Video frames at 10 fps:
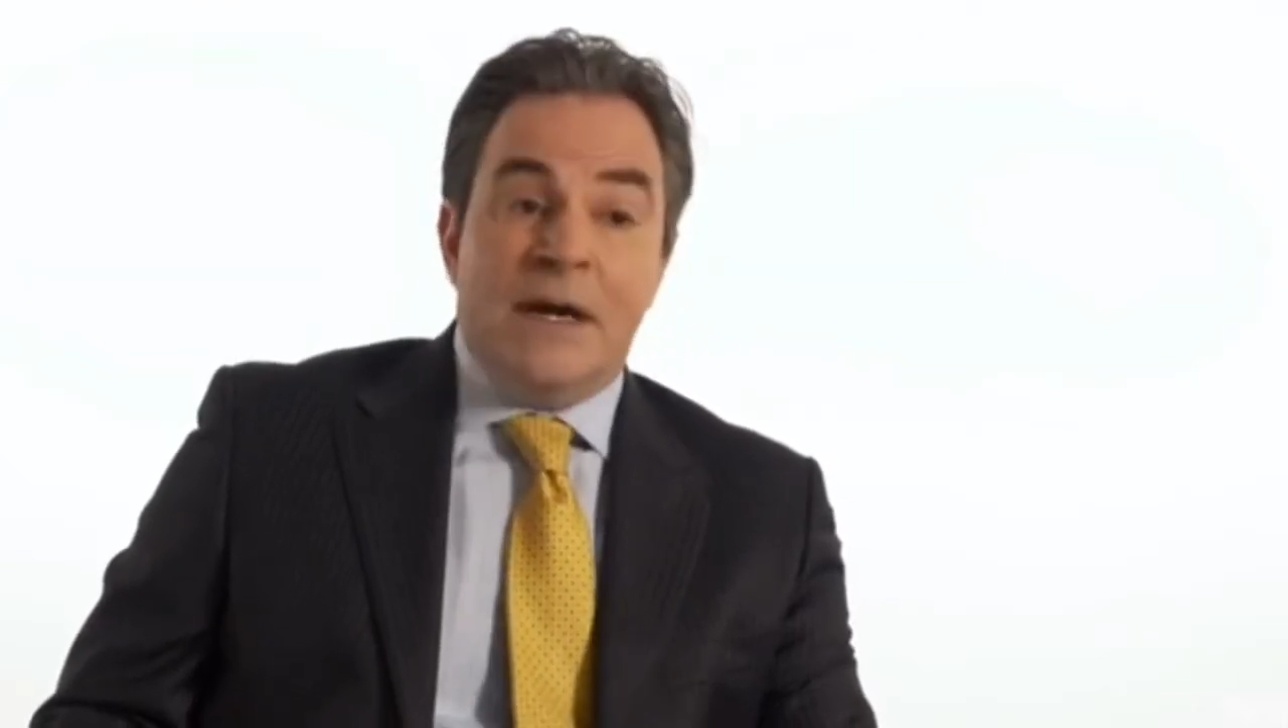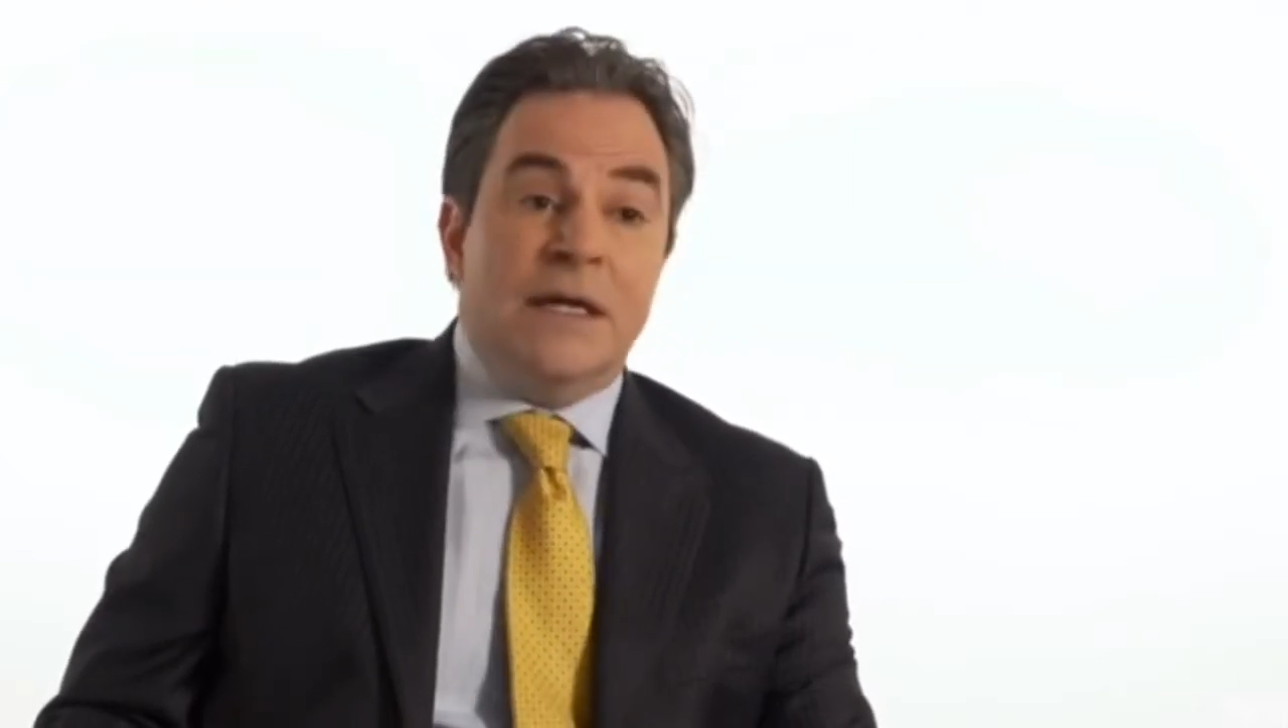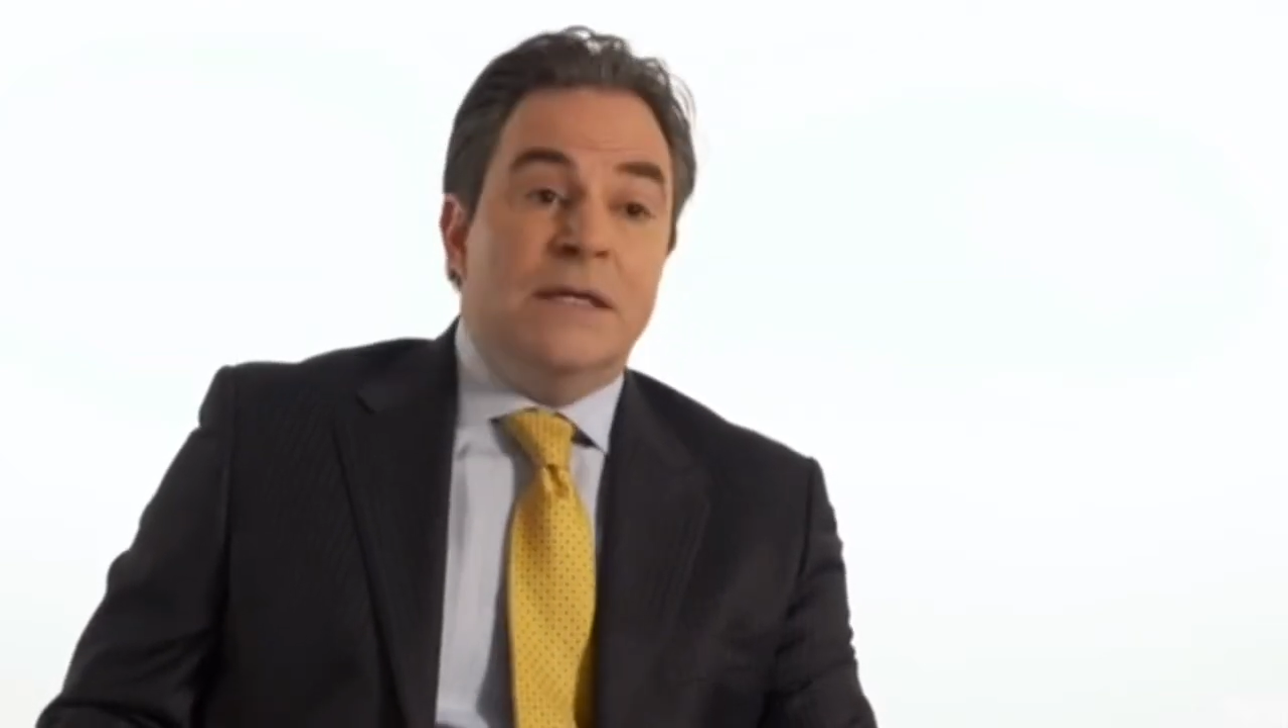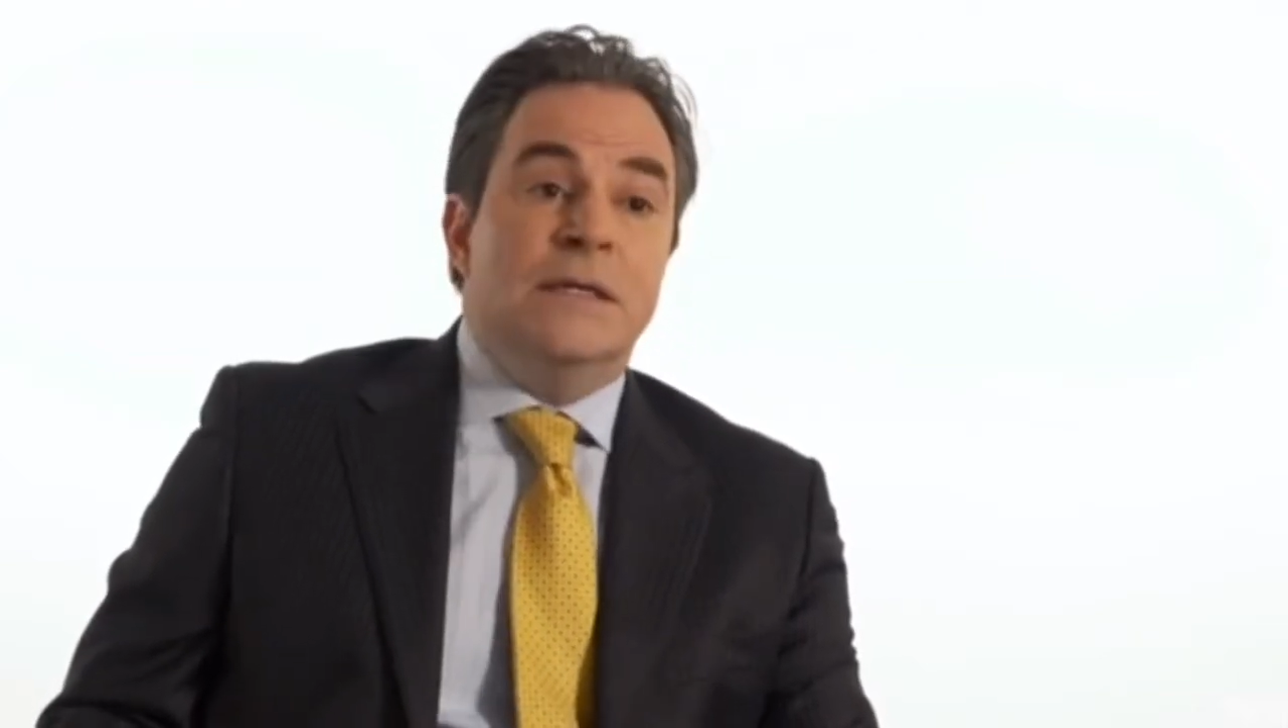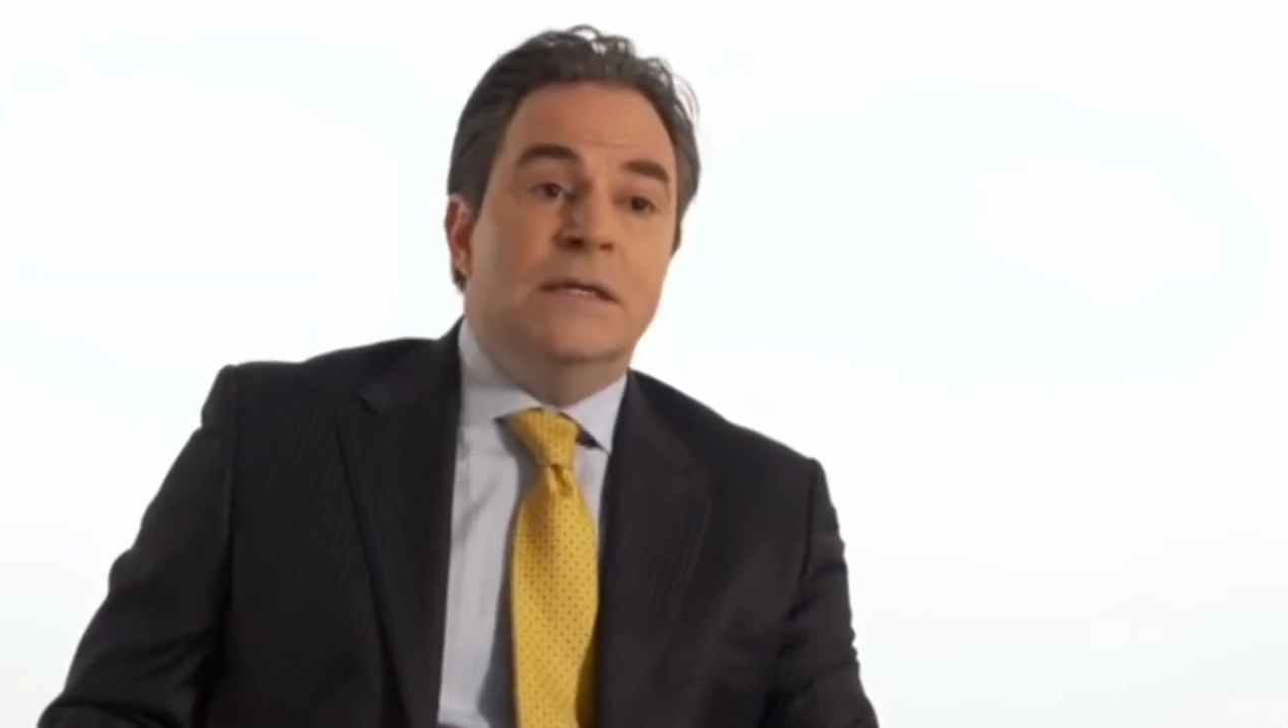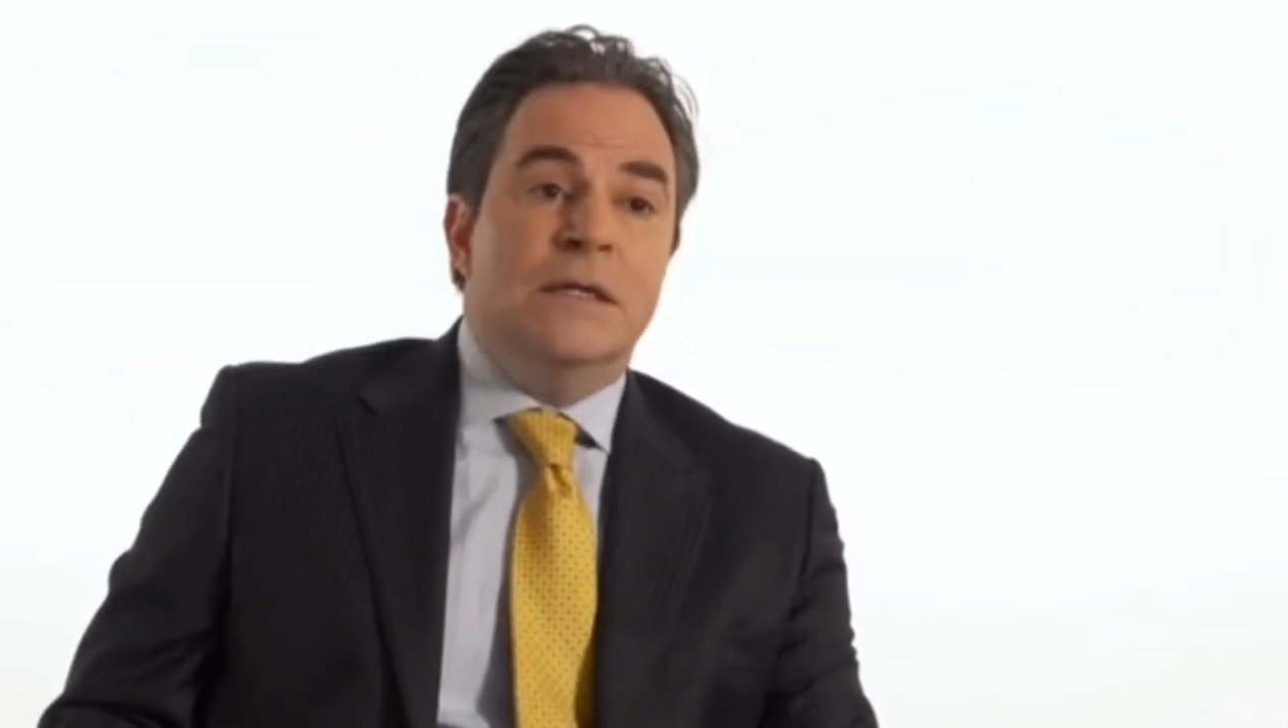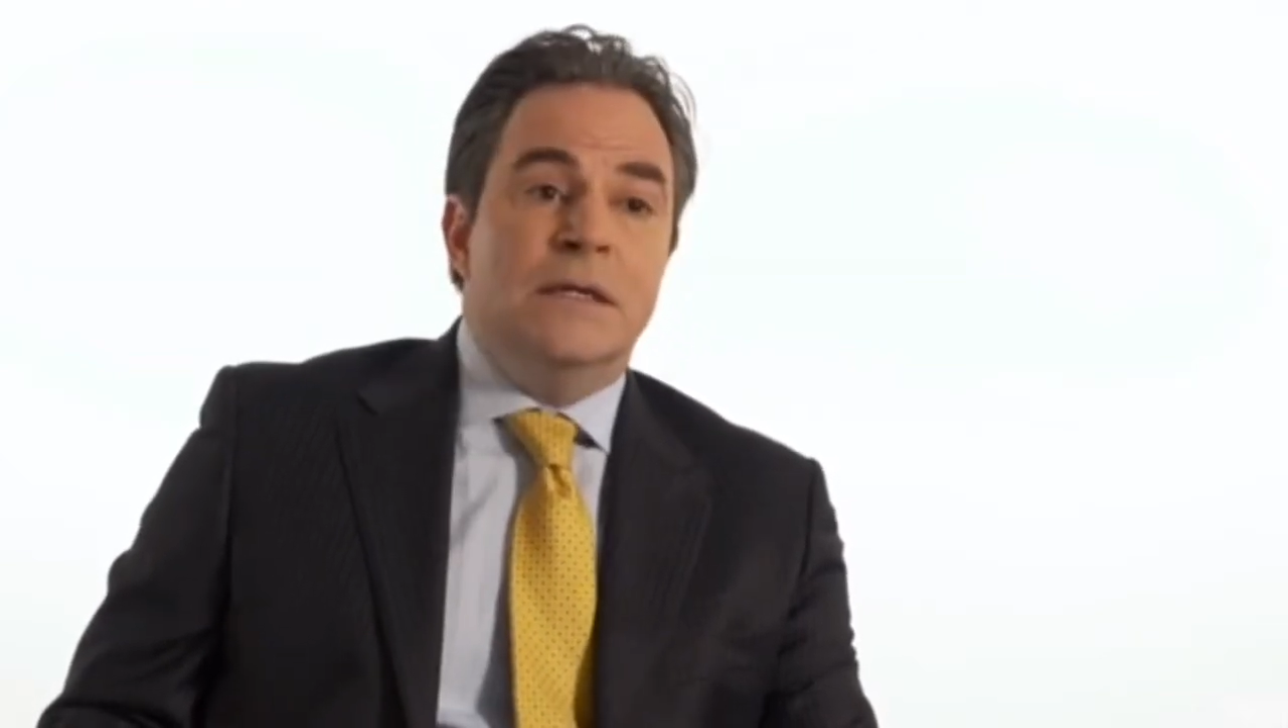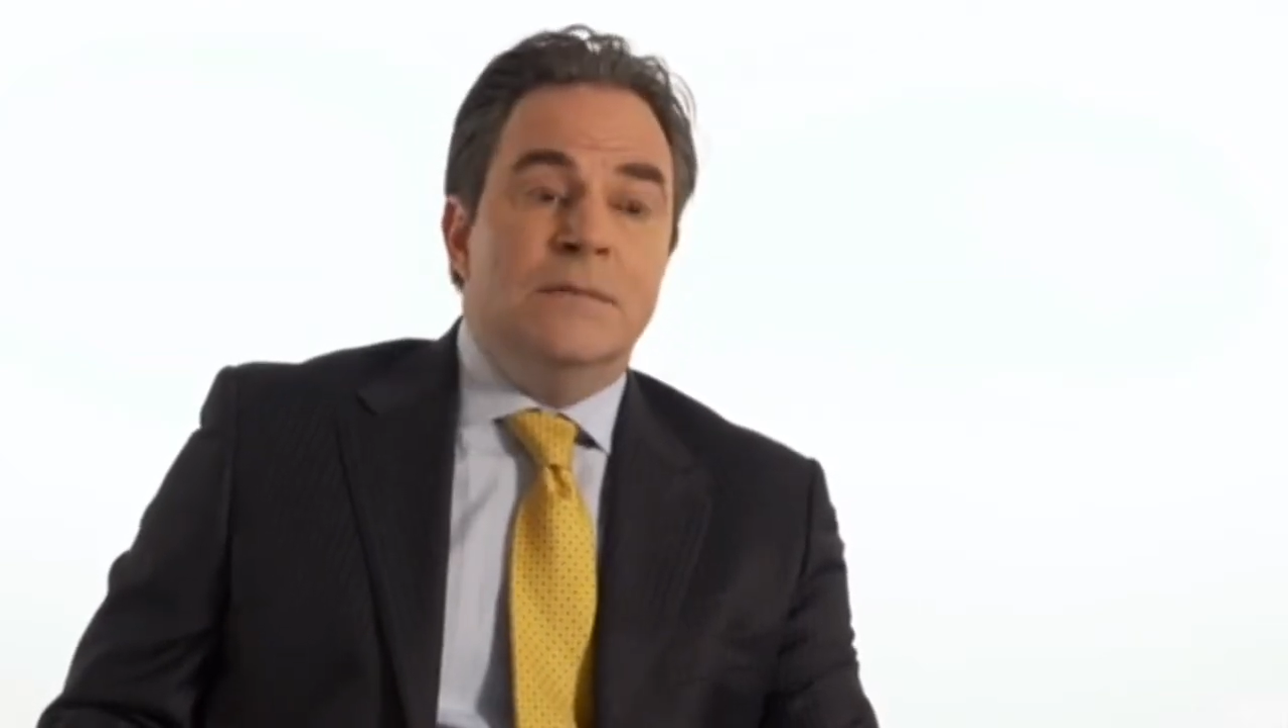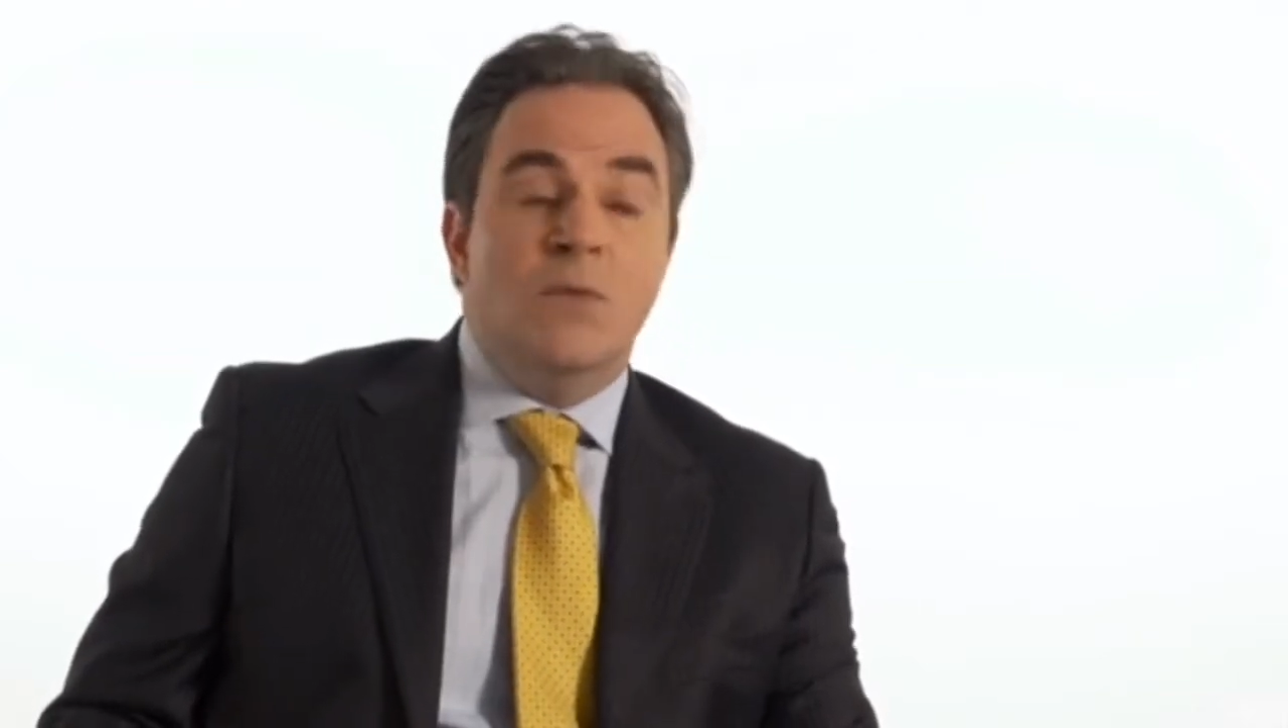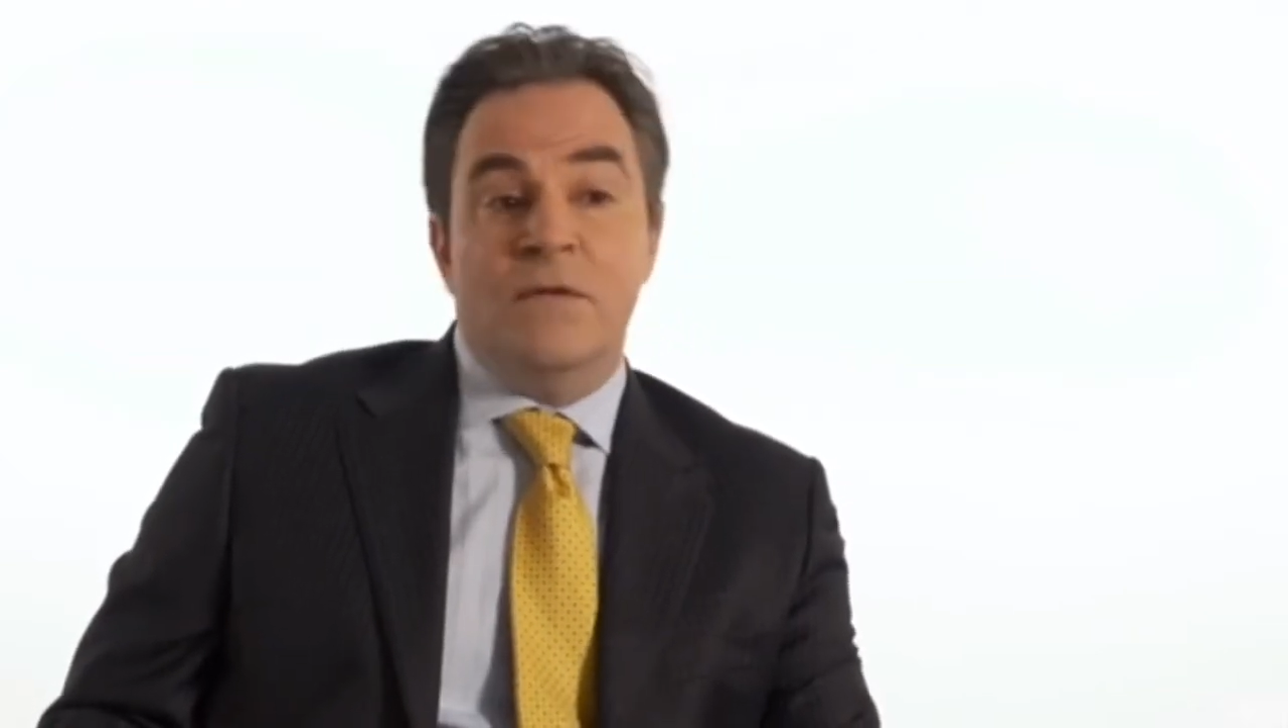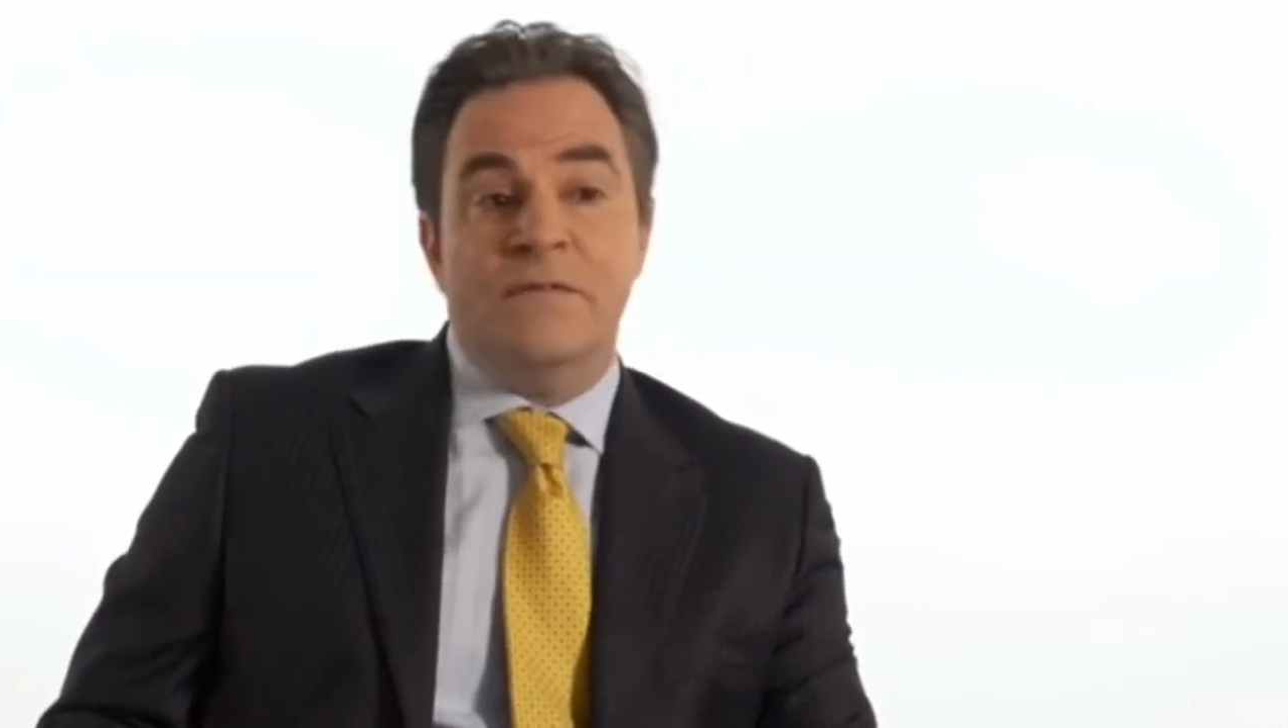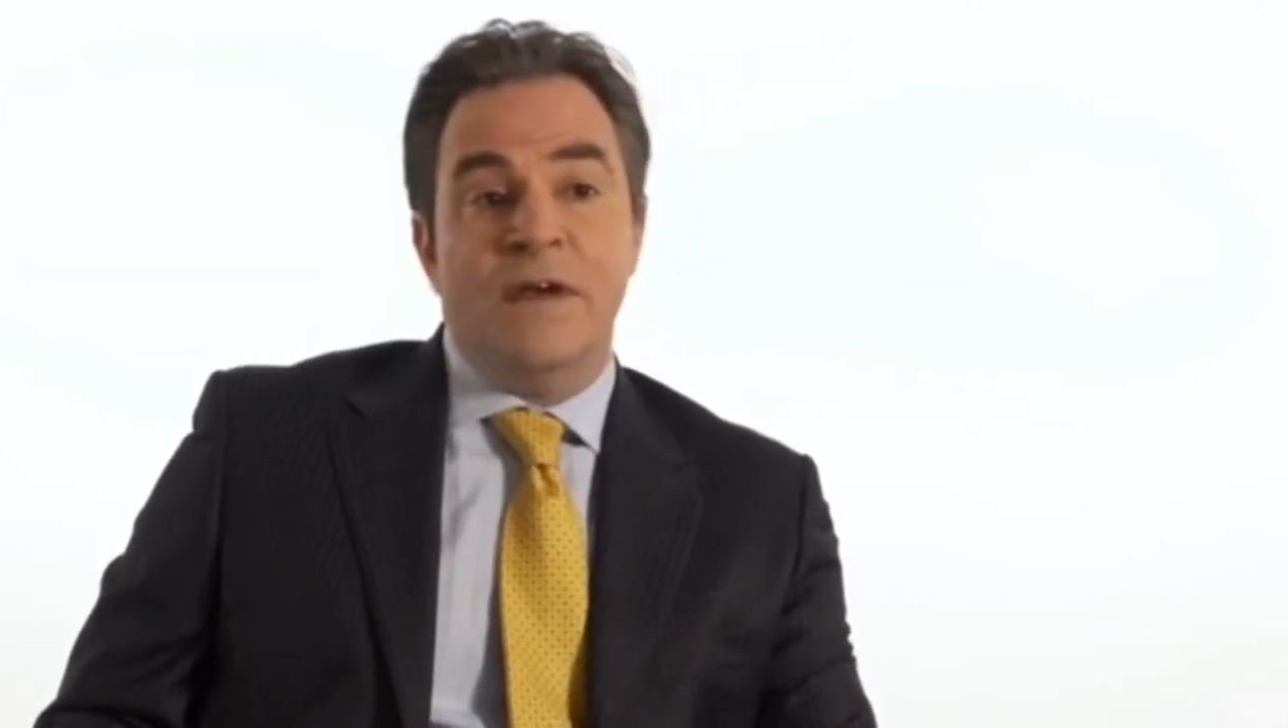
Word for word: my uh, more